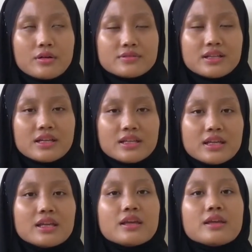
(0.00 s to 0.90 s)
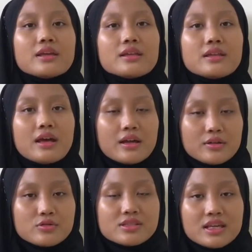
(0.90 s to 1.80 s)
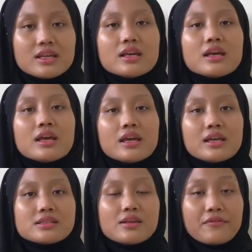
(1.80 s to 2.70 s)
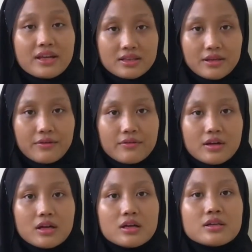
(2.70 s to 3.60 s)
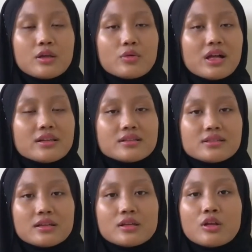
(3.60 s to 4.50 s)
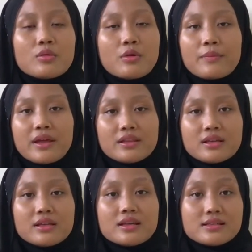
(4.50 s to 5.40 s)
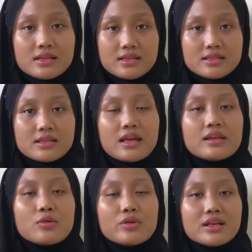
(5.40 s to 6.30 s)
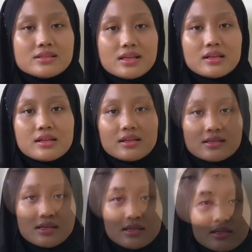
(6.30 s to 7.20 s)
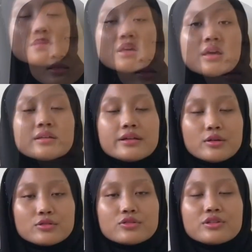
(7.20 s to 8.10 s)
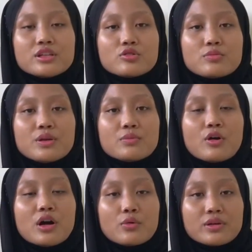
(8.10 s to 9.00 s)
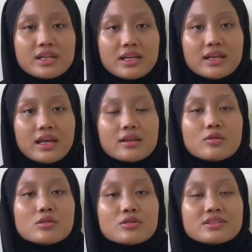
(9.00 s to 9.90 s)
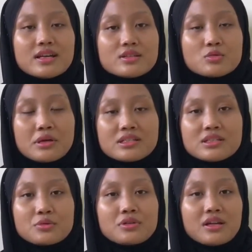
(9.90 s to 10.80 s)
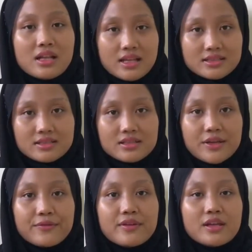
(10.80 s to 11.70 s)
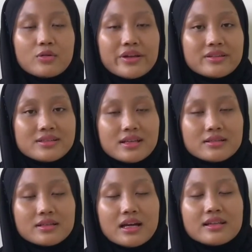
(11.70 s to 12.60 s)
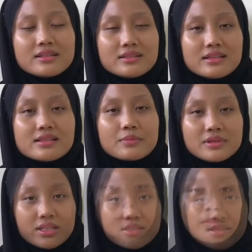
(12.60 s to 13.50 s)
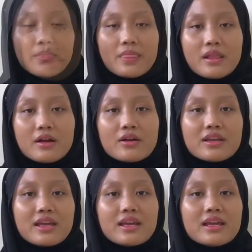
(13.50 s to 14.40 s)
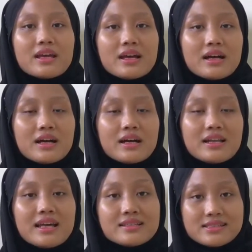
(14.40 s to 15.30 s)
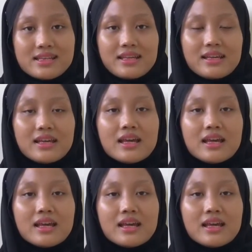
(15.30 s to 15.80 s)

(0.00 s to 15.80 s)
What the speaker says: study they are using is effective, they will understand a lot more better in their studies and they will excel in their studies. They also need to be more hardworking and always ask questions to their lecturer if they don't understand some things. Okay, lastly,